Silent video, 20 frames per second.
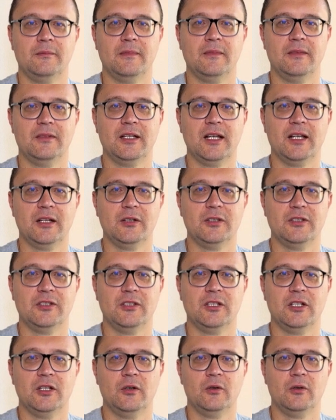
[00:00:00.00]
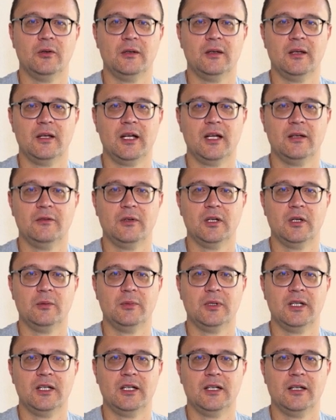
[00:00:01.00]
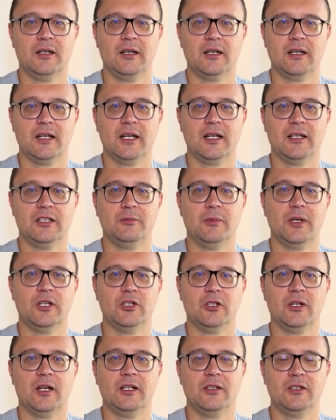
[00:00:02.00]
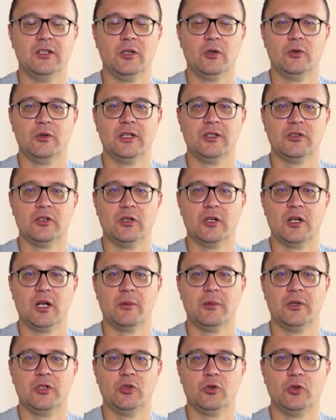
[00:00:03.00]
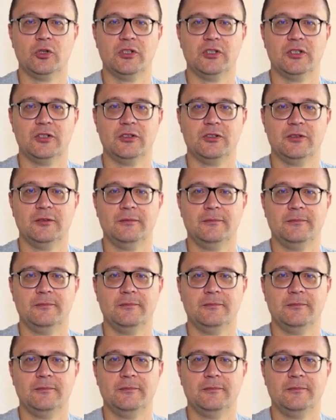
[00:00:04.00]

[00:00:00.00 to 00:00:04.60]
Stainless steel, FRP, and specialized coatings are common choices.